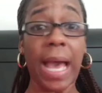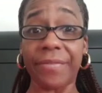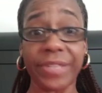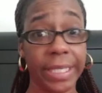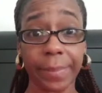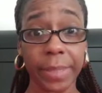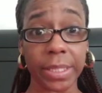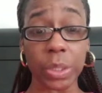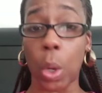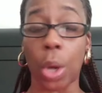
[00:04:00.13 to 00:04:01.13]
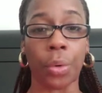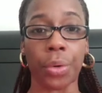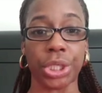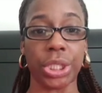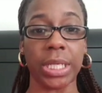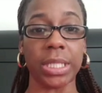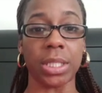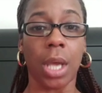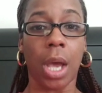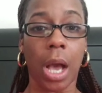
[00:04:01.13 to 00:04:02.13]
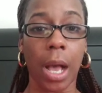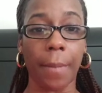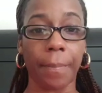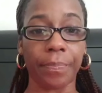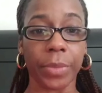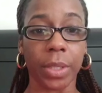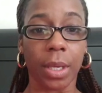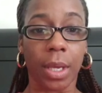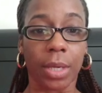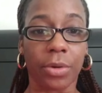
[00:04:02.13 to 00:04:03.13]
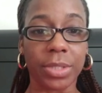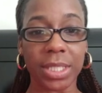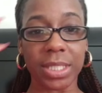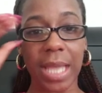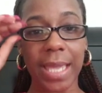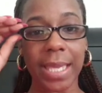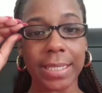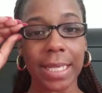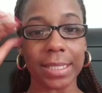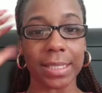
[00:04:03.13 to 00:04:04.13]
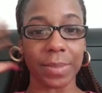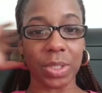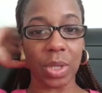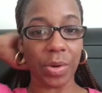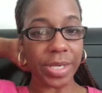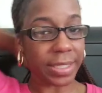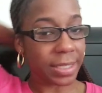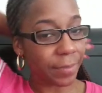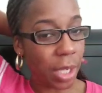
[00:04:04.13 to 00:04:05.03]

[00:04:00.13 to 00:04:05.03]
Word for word: have demons or Christians, um, sister, I can tell some stories.